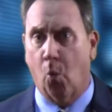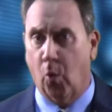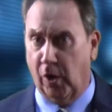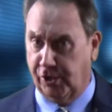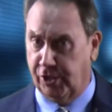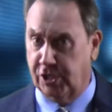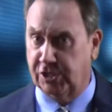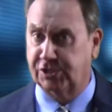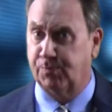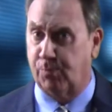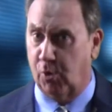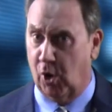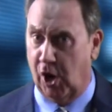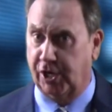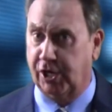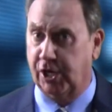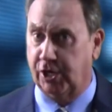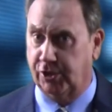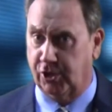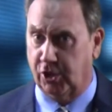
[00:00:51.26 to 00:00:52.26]
witness
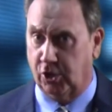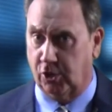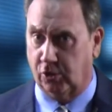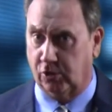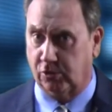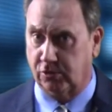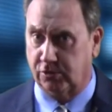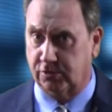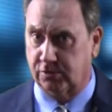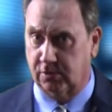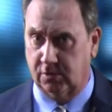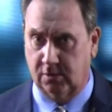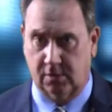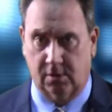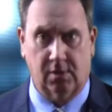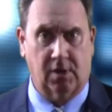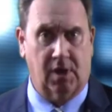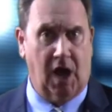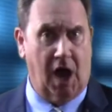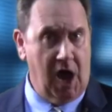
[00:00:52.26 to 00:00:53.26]
breaking news.
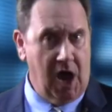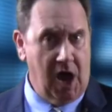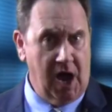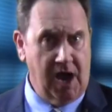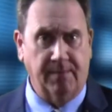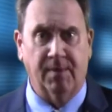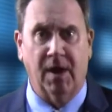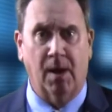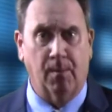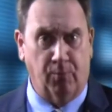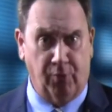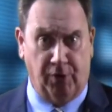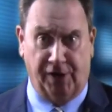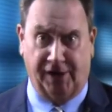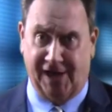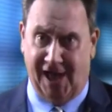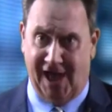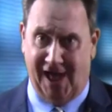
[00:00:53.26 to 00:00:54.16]
I'm Brick